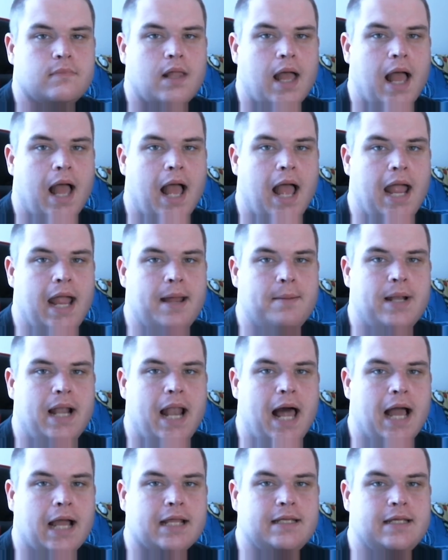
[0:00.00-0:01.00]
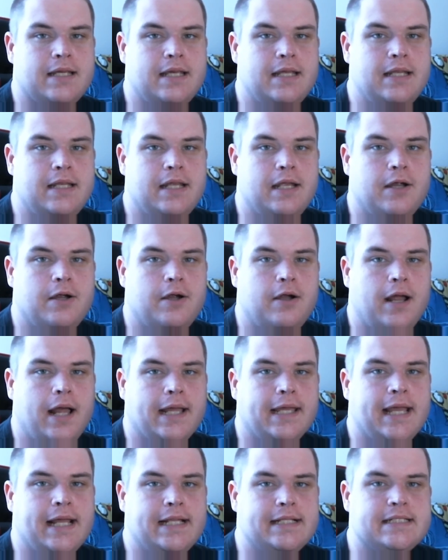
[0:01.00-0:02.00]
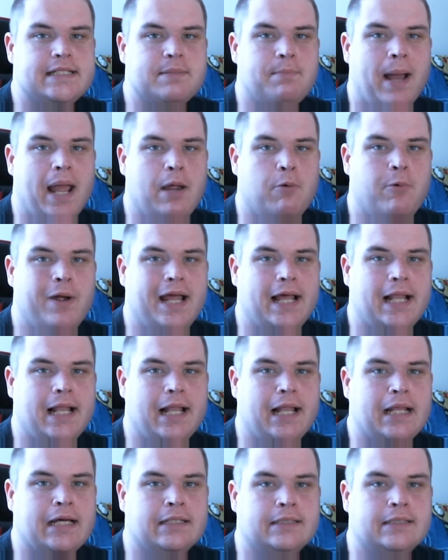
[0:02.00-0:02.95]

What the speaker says: I am locked in here against my will.